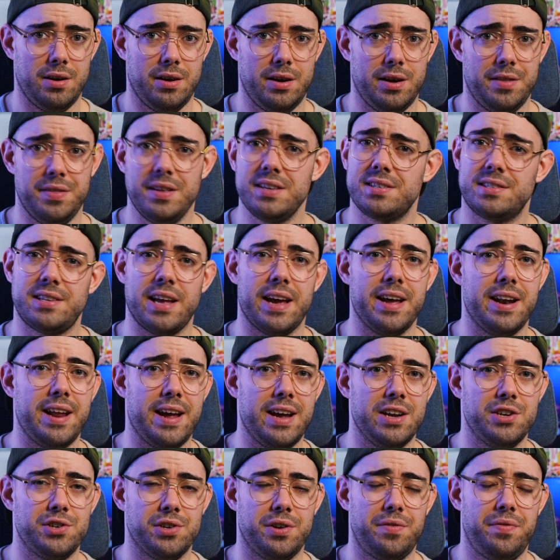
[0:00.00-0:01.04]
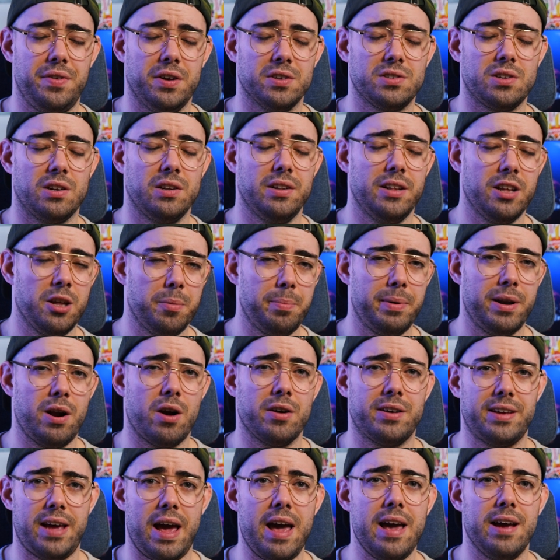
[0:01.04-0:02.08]
In this day and age, it feels a little bit
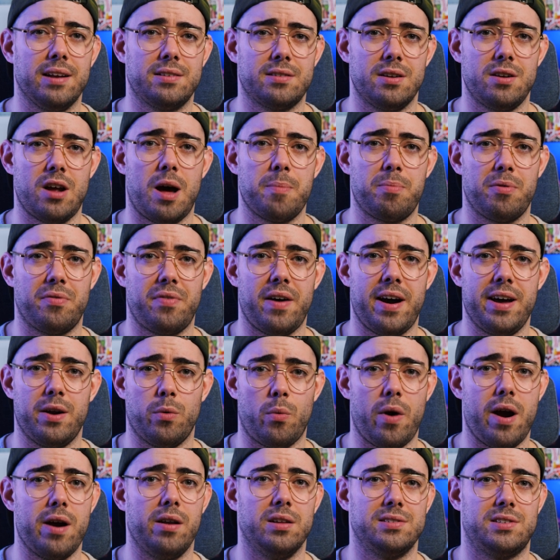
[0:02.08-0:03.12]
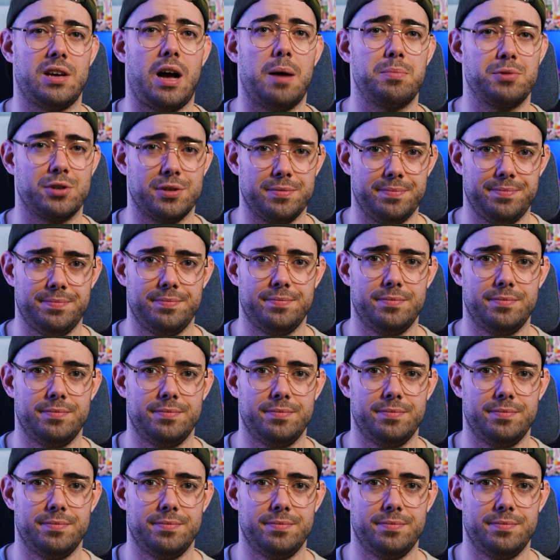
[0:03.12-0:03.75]
archaic to not provide a wireless option.